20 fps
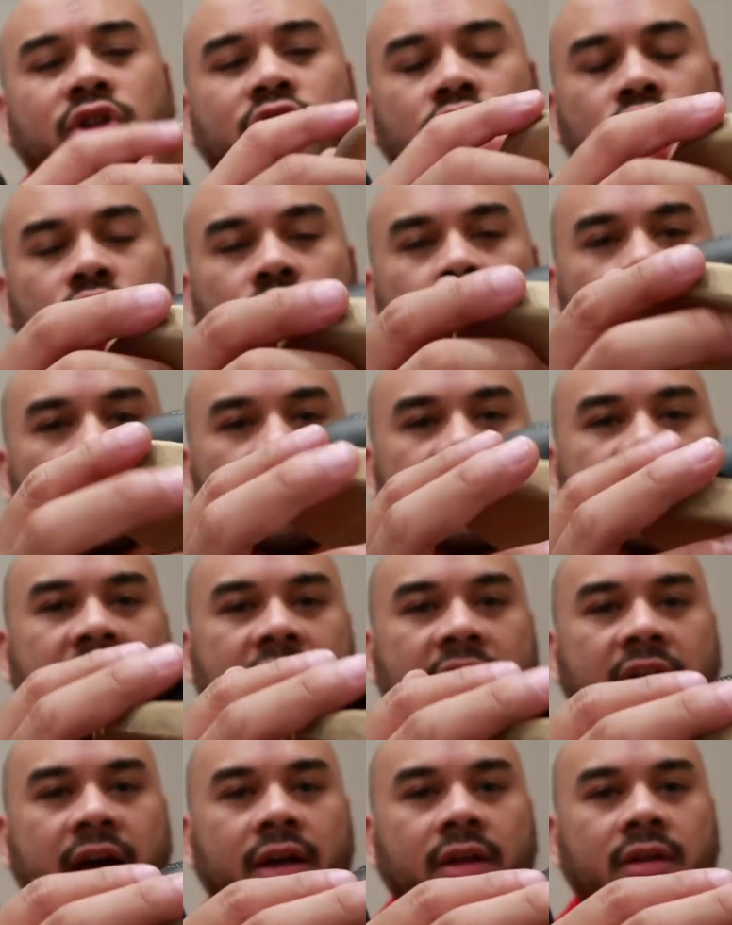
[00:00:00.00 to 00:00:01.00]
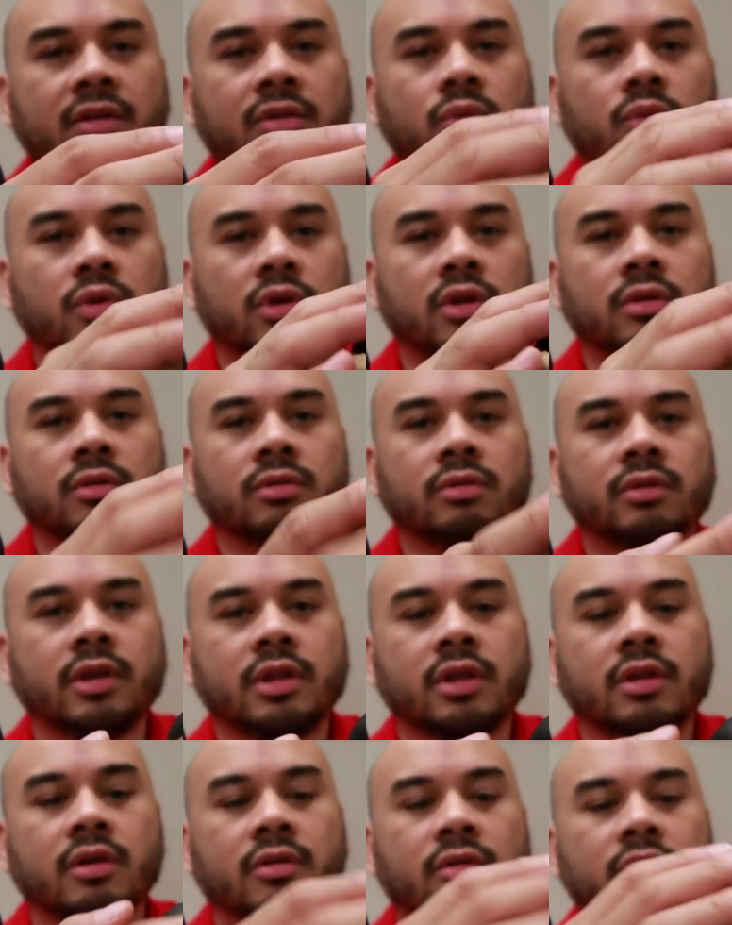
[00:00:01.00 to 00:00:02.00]
shoe that will,
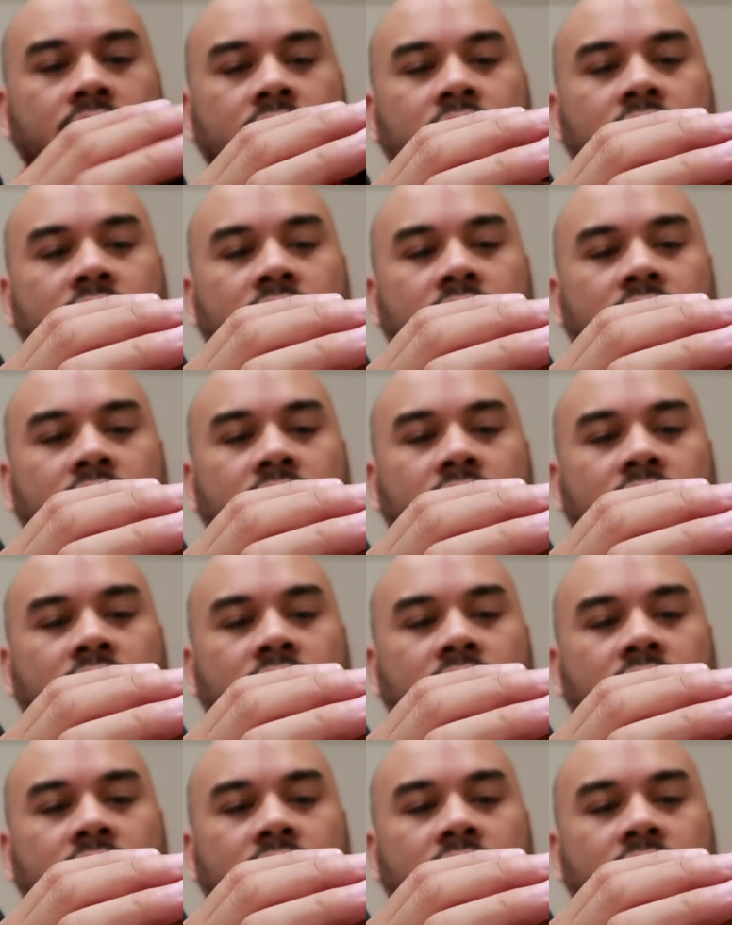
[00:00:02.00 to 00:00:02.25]
you know,